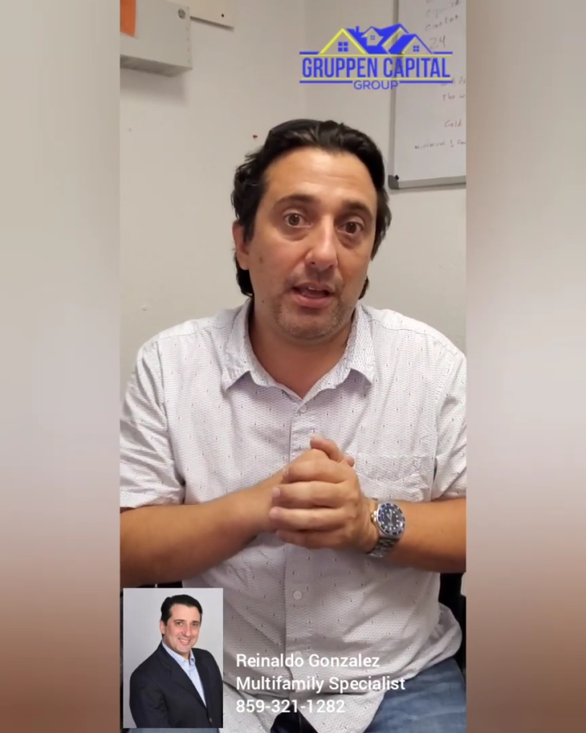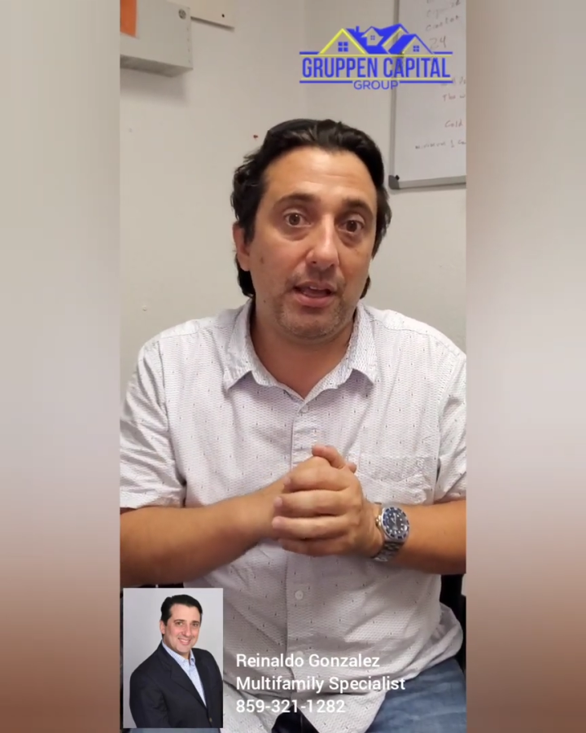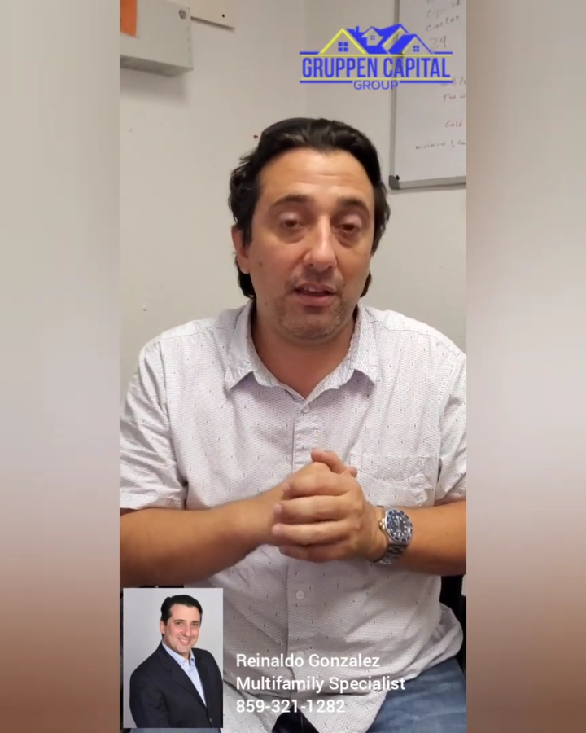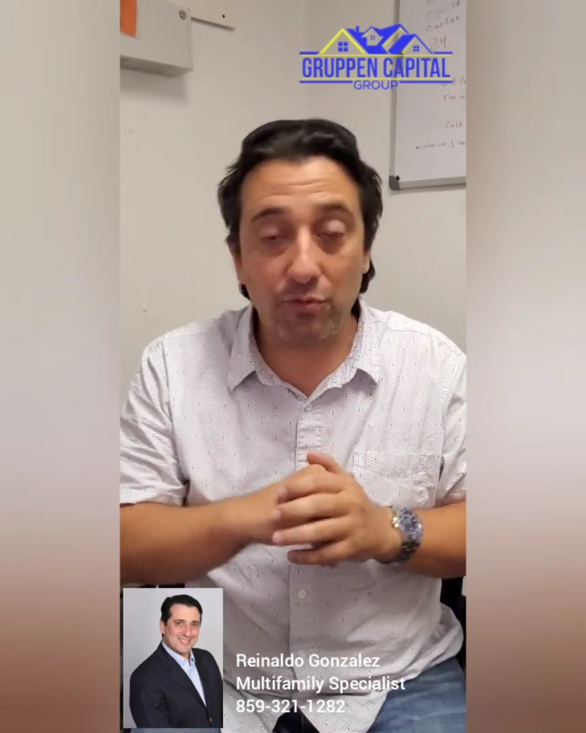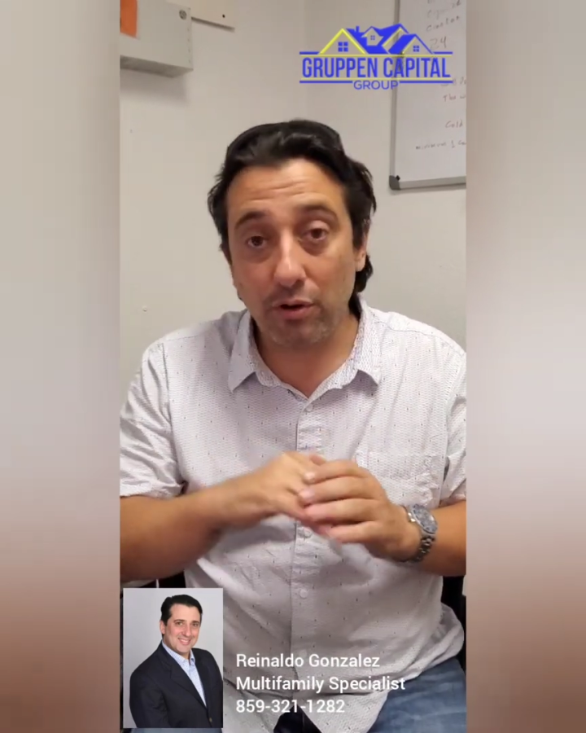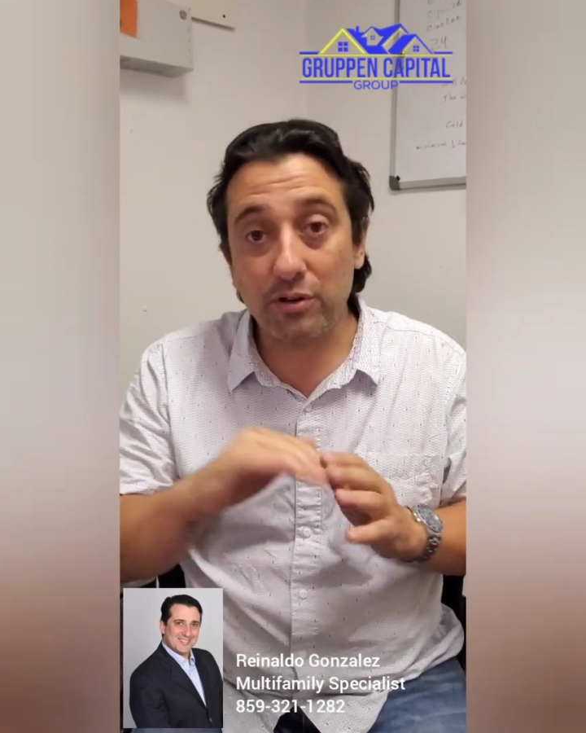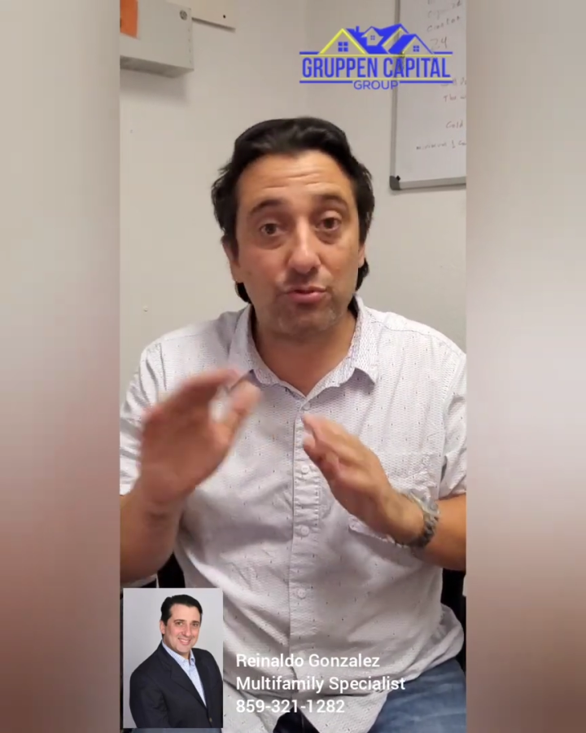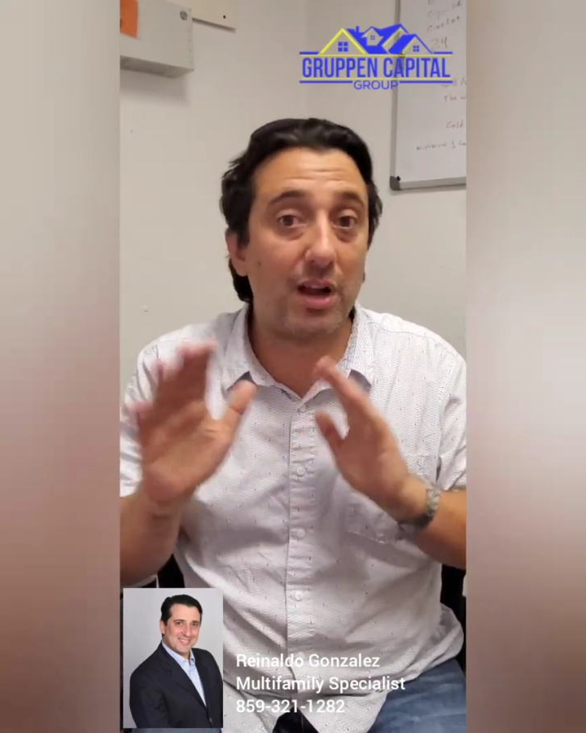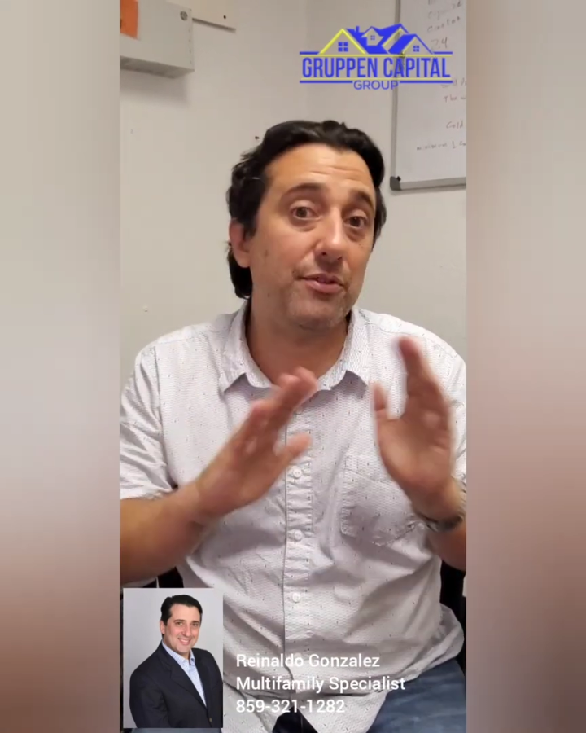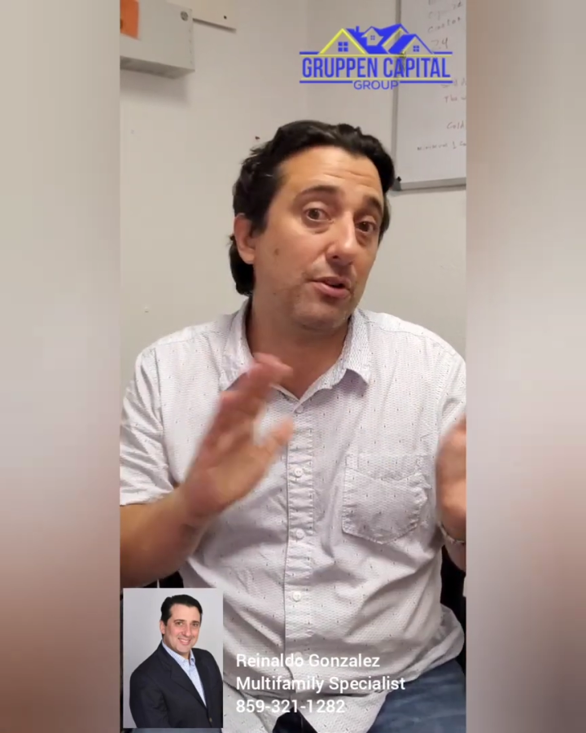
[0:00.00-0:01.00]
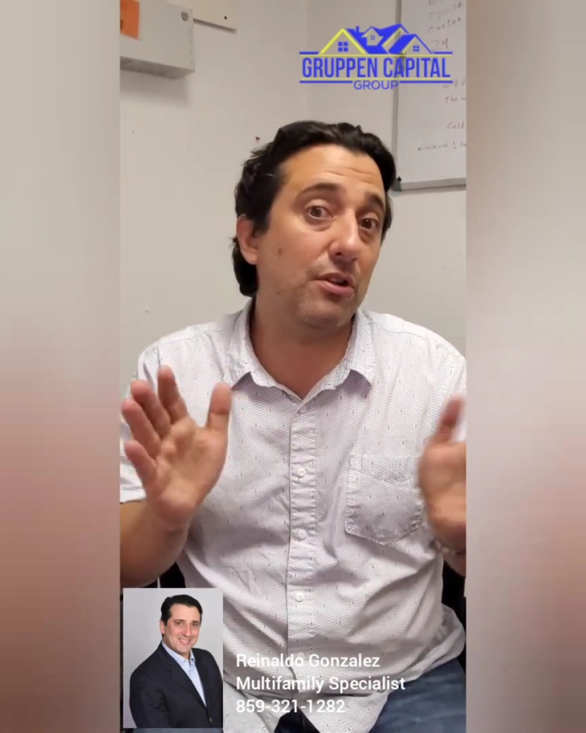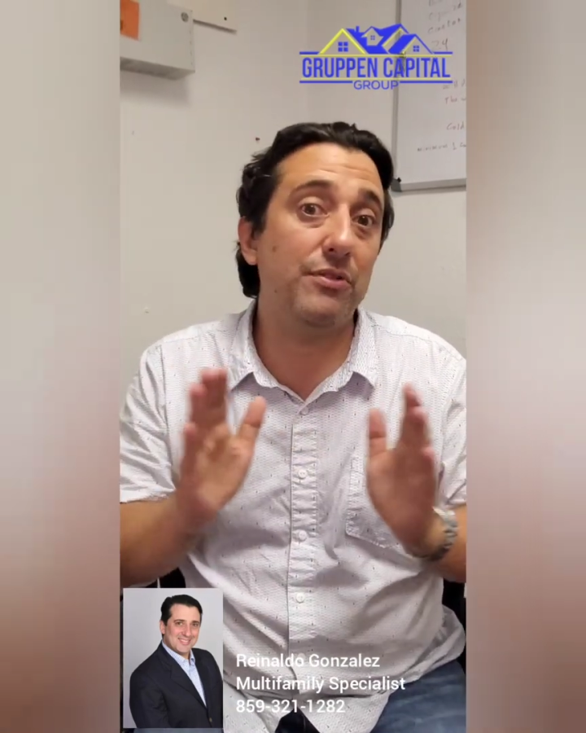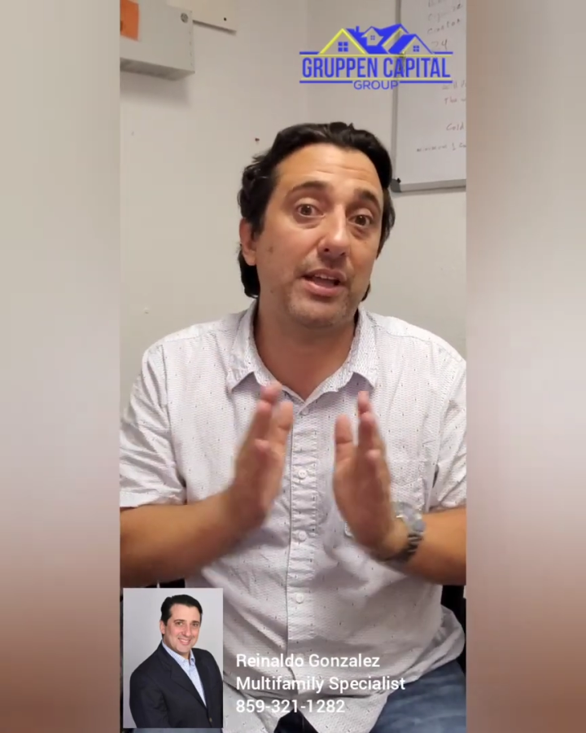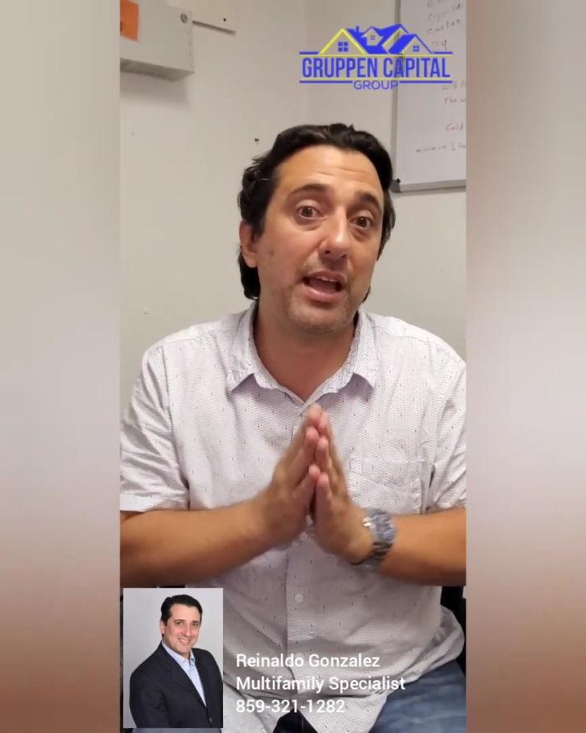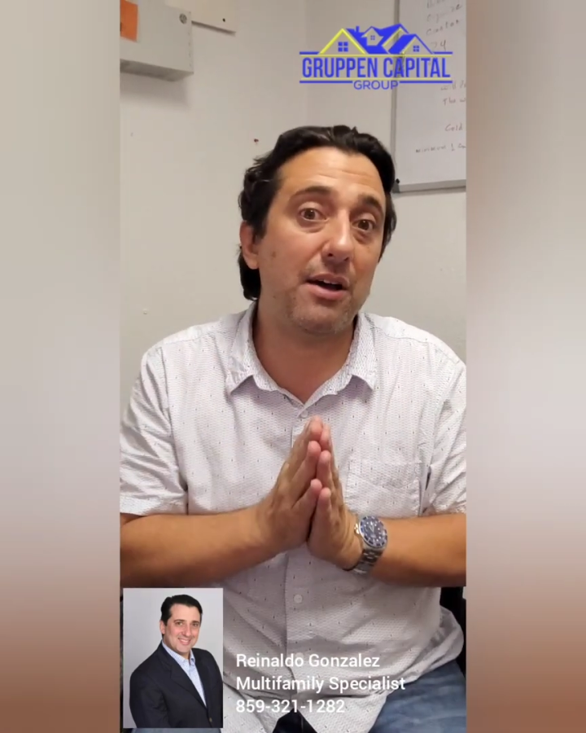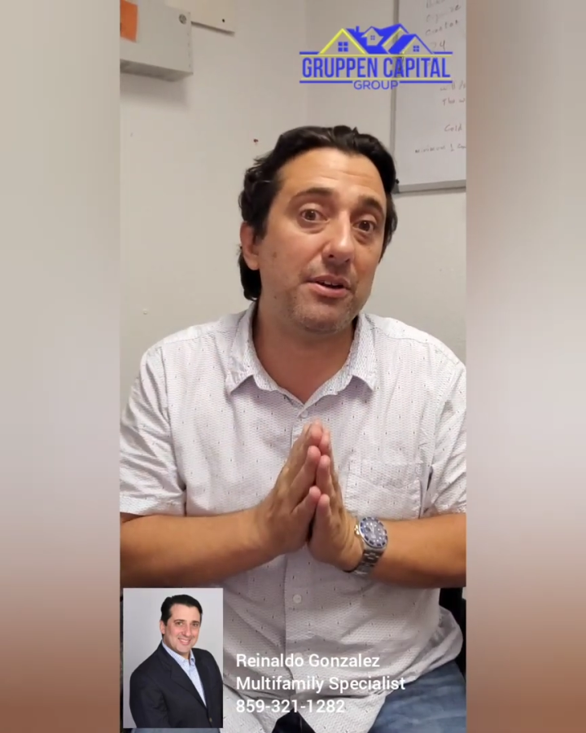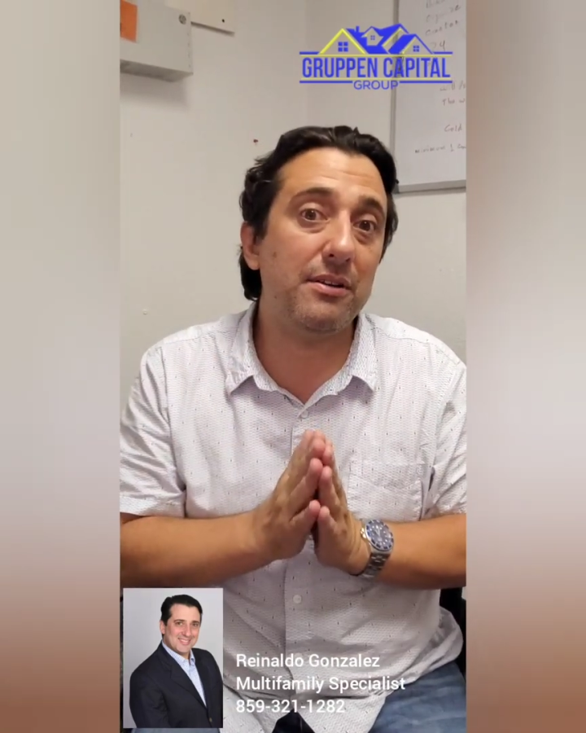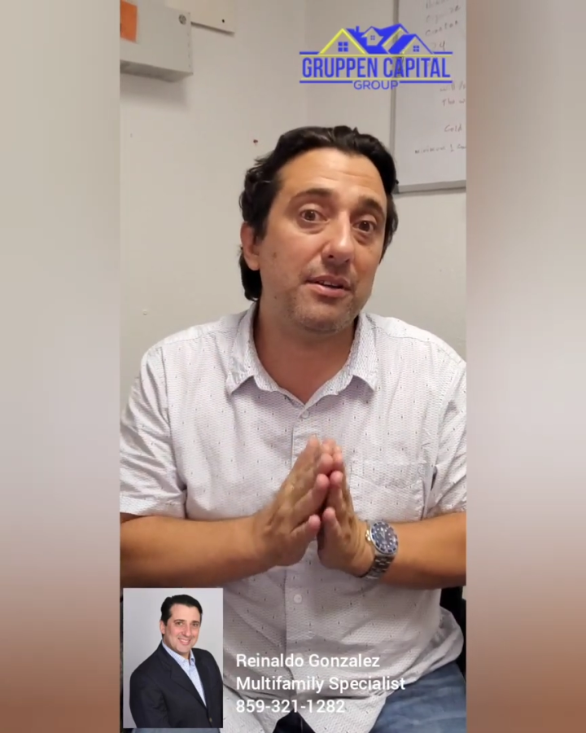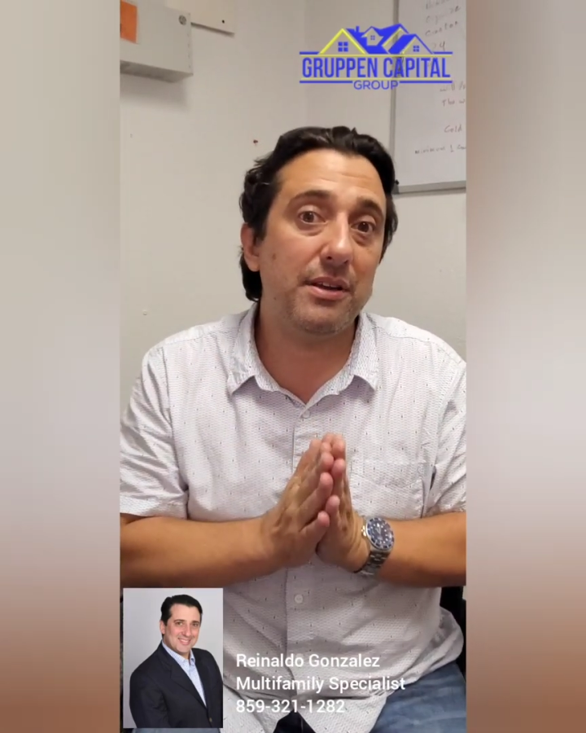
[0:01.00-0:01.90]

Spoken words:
If you're driving all over the county,